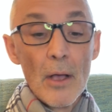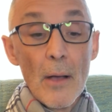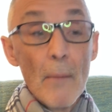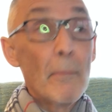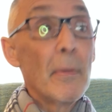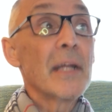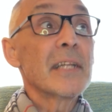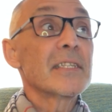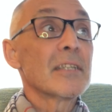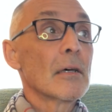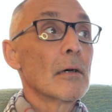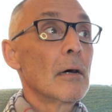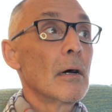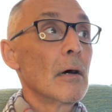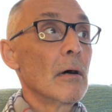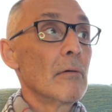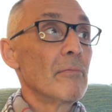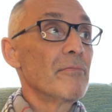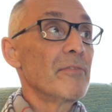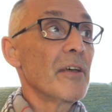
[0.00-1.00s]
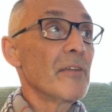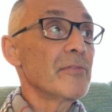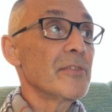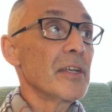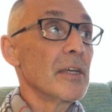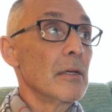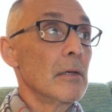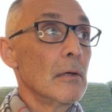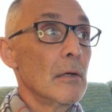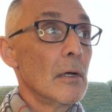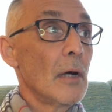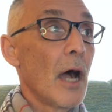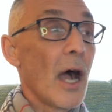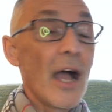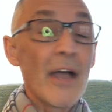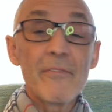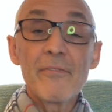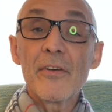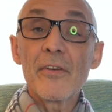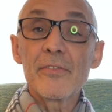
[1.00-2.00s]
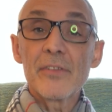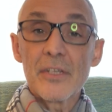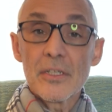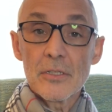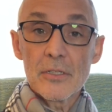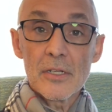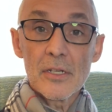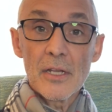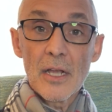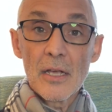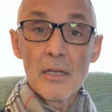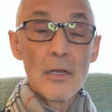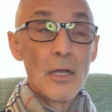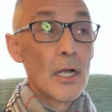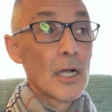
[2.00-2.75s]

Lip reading: But it's a 50, high 50s today.